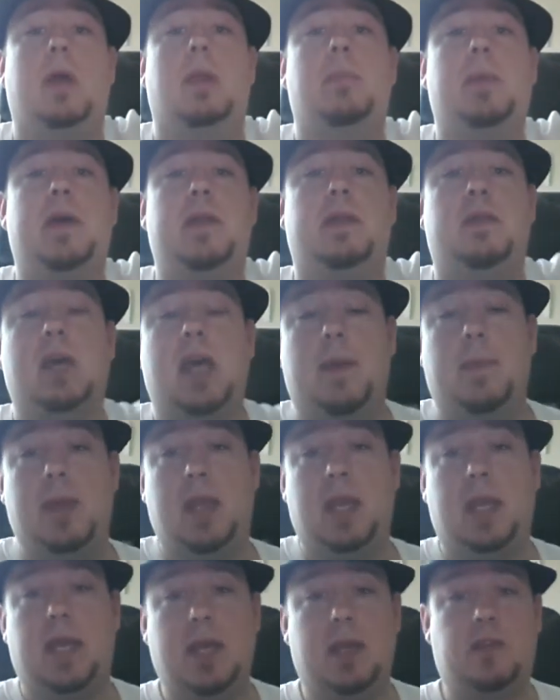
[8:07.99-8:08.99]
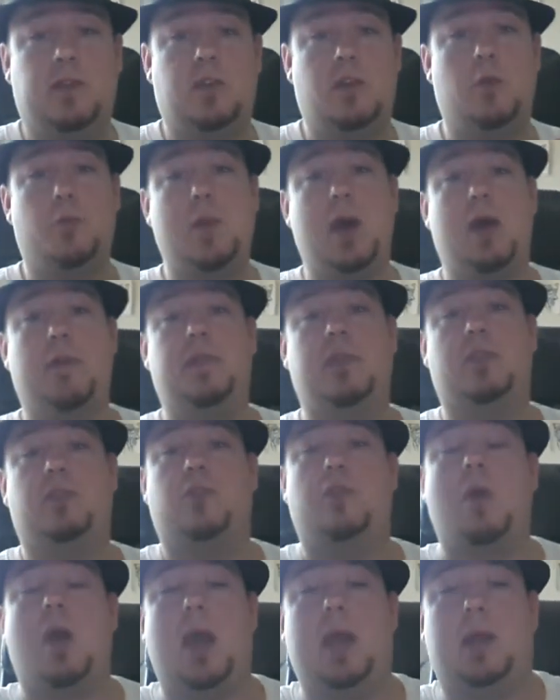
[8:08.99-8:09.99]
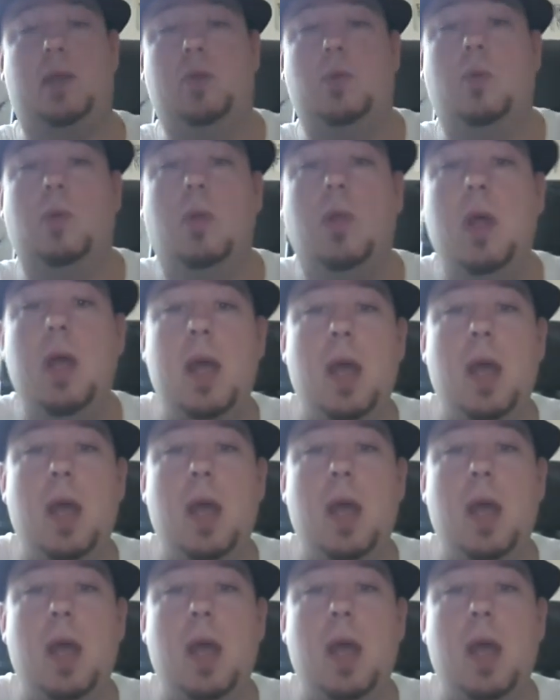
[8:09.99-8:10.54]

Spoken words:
and by the time that it gets to your mouth, it's dry and cool.